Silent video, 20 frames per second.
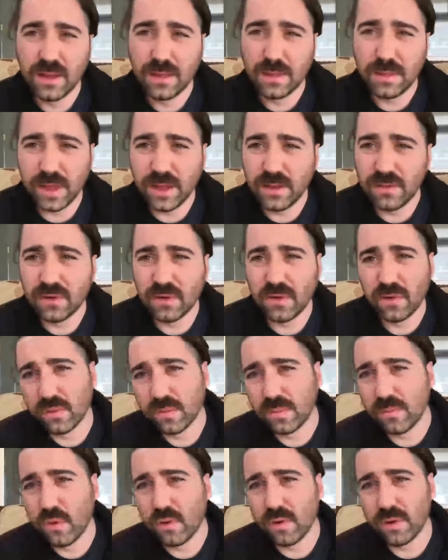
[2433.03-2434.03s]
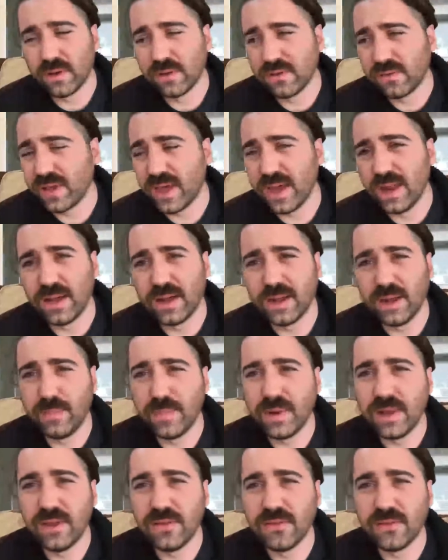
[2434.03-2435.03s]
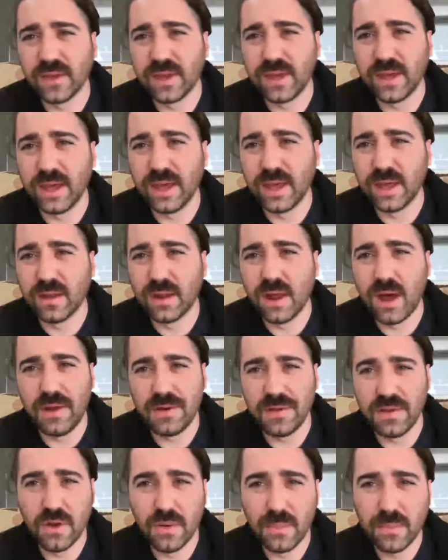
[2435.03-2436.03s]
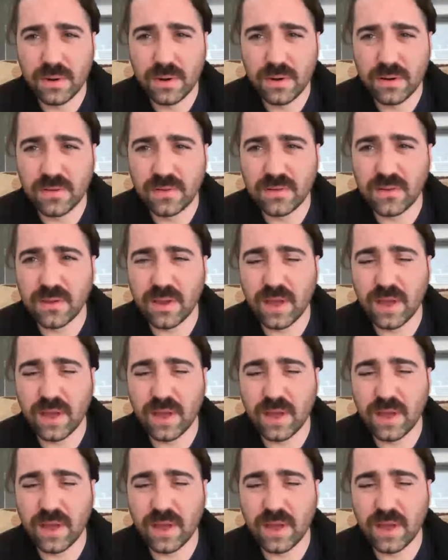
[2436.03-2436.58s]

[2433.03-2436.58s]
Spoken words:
things look more aesthetically pleasing in odd numbers.